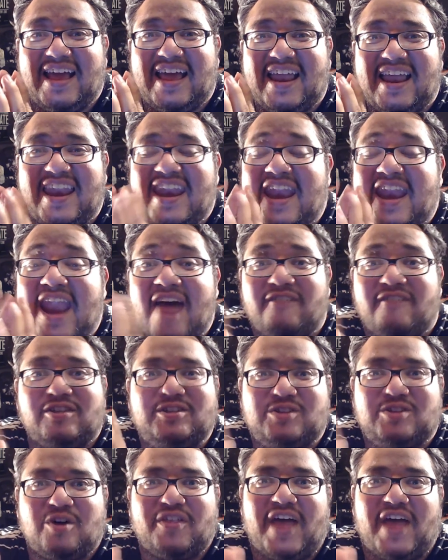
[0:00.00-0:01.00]
Never
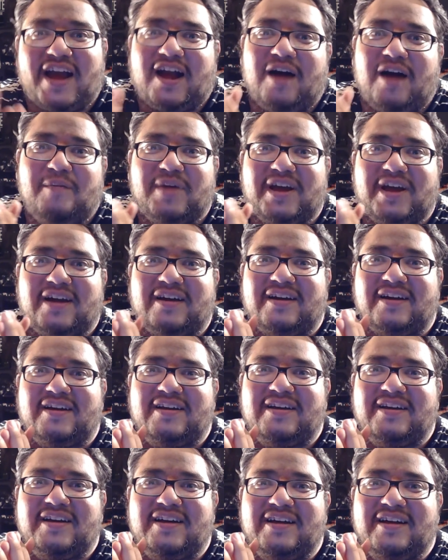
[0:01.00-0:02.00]
saw that coming.
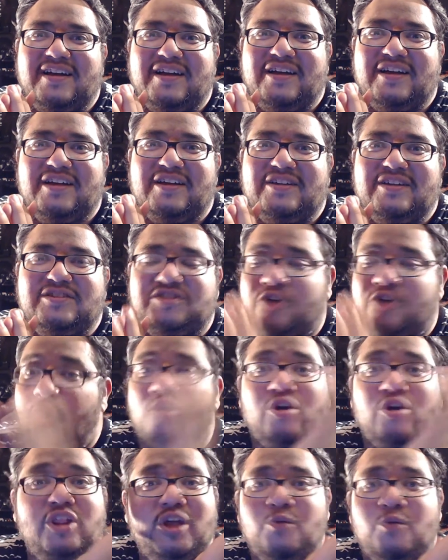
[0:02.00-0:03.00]

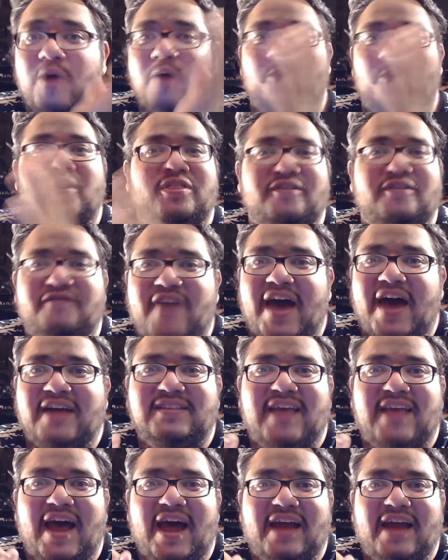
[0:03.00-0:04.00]
Totally went with the fact
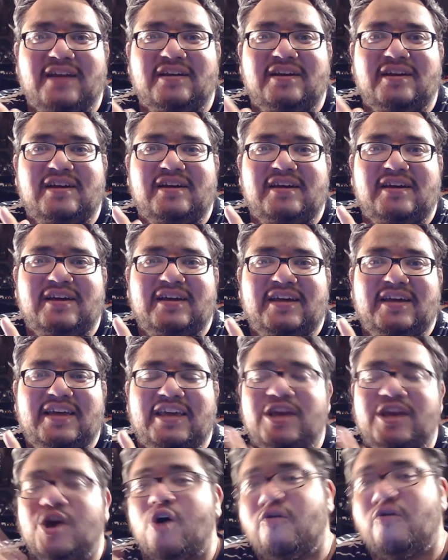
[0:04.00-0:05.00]
that
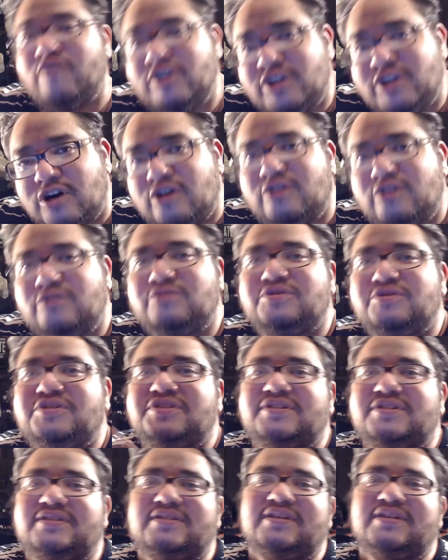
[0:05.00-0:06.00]
he
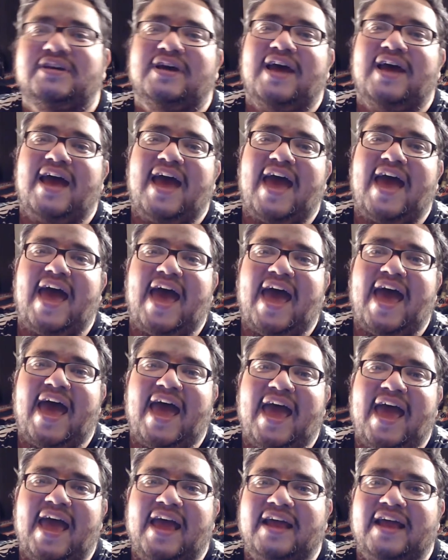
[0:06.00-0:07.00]
overdosed
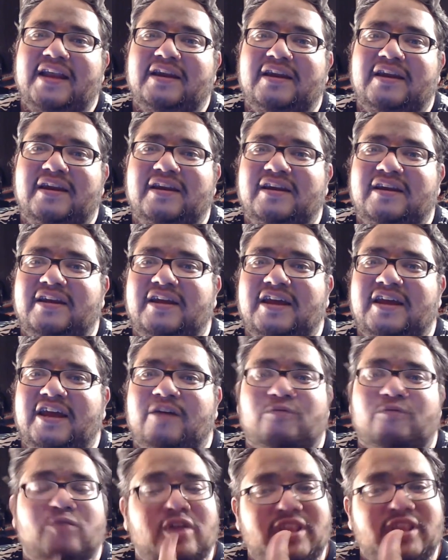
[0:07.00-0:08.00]
and it
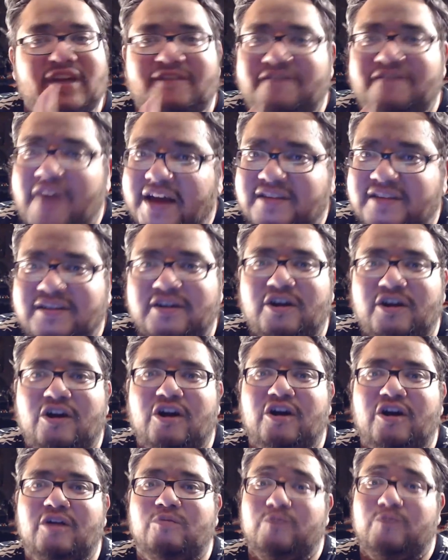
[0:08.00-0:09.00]
really affected
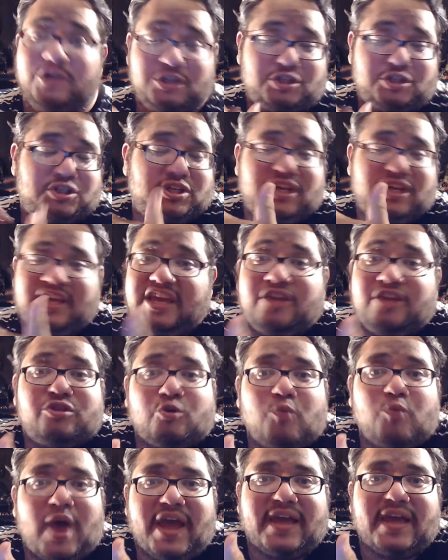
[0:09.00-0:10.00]
her, which either
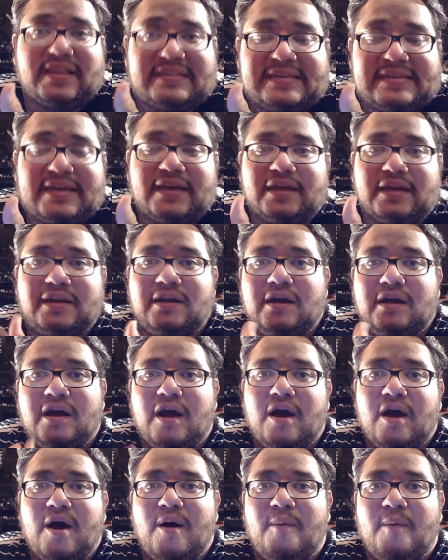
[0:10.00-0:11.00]
way it did.
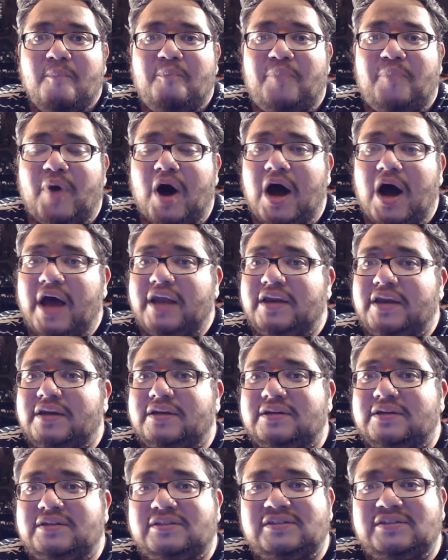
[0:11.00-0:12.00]
But
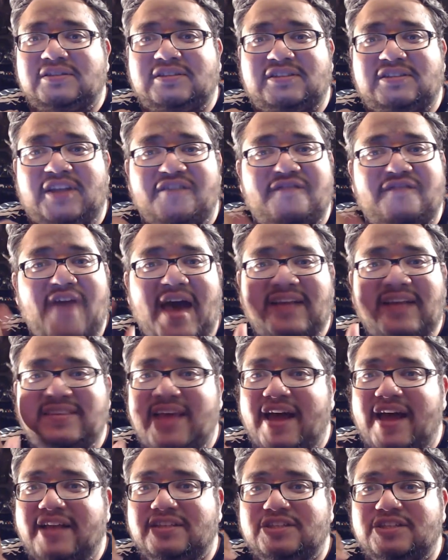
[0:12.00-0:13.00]
the fact
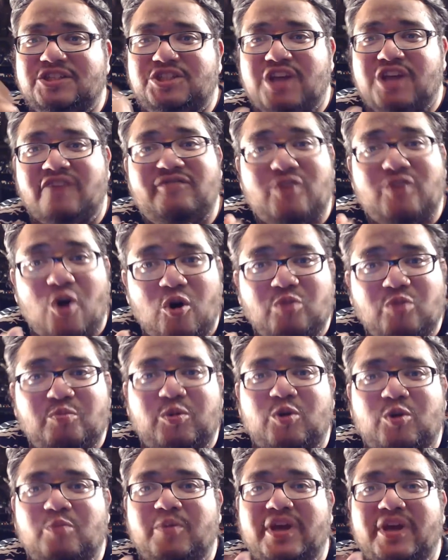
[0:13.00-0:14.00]
that Jeff
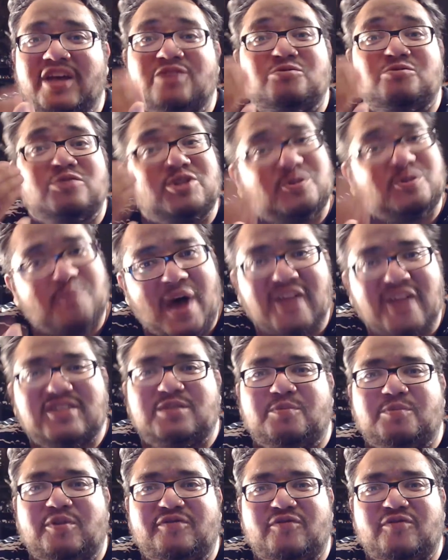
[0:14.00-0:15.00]
Goldblum is
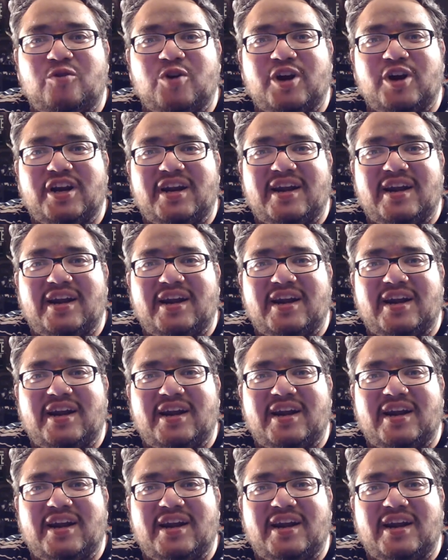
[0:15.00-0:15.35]
responsible for it.